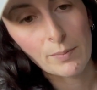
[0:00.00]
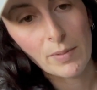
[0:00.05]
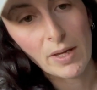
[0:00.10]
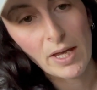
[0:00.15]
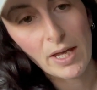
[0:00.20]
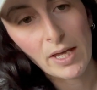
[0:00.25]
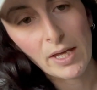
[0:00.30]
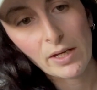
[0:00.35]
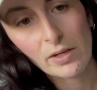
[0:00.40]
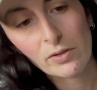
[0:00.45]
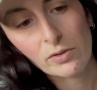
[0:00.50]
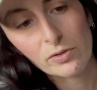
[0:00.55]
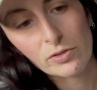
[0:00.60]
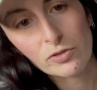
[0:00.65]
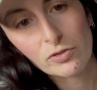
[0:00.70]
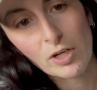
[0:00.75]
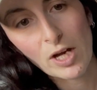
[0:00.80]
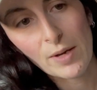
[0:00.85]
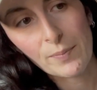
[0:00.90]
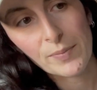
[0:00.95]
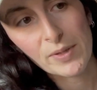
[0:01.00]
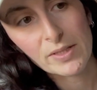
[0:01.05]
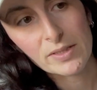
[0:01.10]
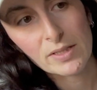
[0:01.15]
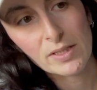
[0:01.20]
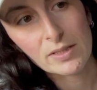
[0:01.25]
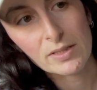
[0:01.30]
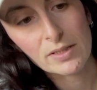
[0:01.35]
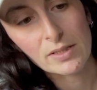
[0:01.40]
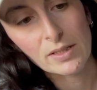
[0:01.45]
ankle strap that
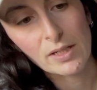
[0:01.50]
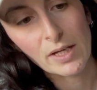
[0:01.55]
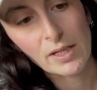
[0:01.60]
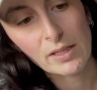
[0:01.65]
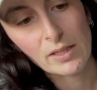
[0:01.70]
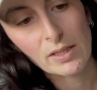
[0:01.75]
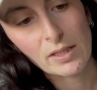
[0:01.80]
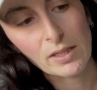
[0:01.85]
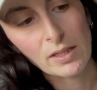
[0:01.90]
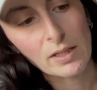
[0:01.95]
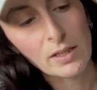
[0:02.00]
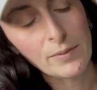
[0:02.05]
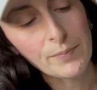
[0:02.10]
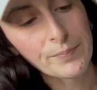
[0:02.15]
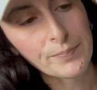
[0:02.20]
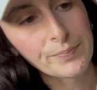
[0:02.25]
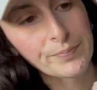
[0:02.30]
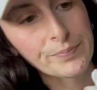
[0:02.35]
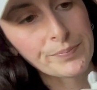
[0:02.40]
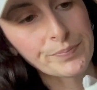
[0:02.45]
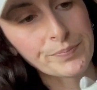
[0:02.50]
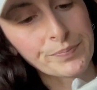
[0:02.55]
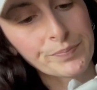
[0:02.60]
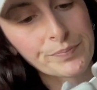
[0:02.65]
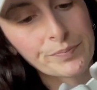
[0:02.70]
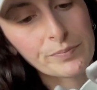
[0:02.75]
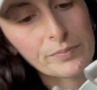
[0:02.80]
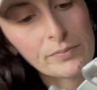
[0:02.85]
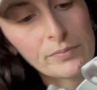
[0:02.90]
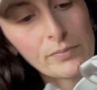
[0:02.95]
says Nike.
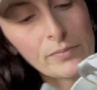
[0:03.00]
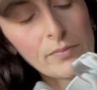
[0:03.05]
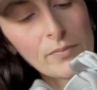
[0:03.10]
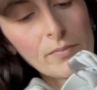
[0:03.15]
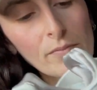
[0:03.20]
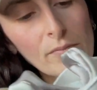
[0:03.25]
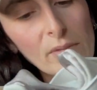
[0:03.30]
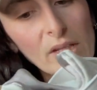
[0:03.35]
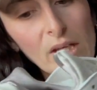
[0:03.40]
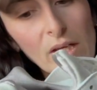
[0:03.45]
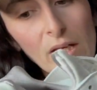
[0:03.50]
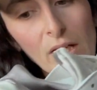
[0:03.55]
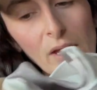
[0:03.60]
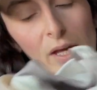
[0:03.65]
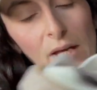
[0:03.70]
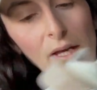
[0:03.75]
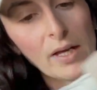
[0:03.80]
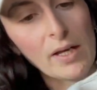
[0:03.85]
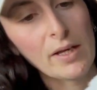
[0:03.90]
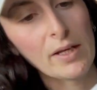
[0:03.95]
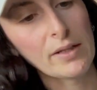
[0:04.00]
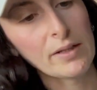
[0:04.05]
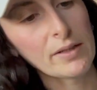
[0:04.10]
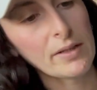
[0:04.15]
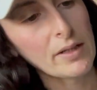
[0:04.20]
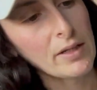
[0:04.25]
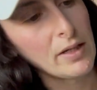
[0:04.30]
And